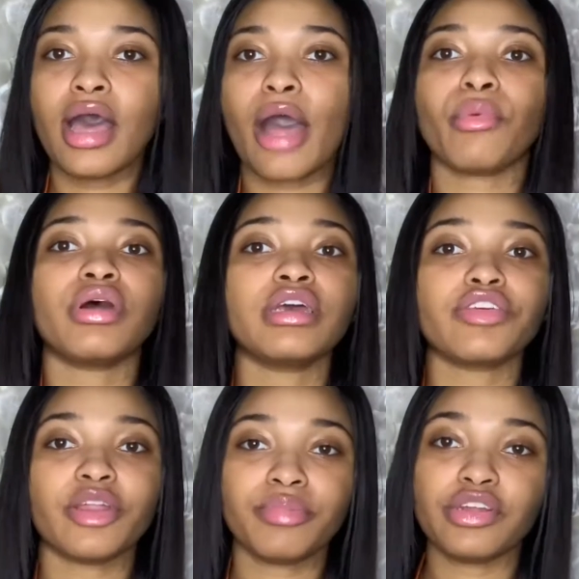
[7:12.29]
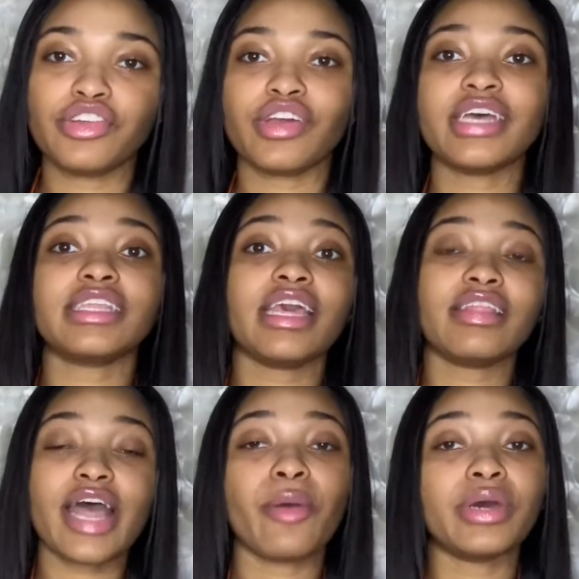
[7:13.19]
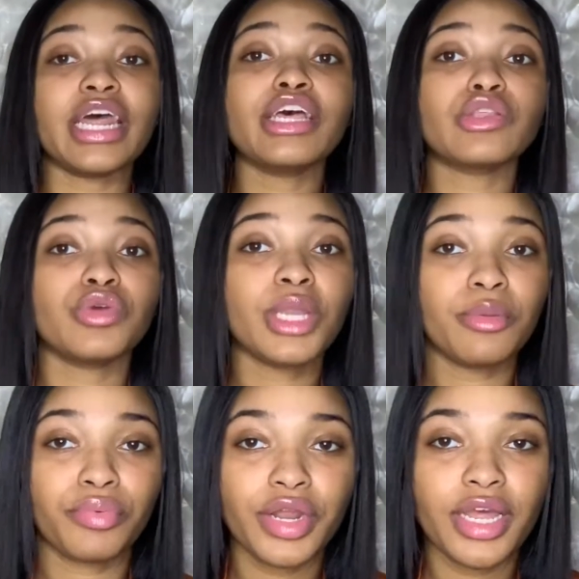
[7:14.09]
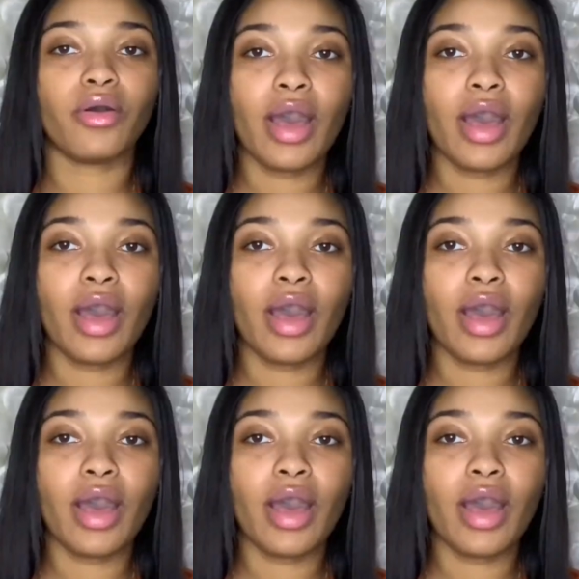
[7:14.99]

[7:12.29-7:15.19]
I'm going to insert a picture. I seen that one. That is really pretty.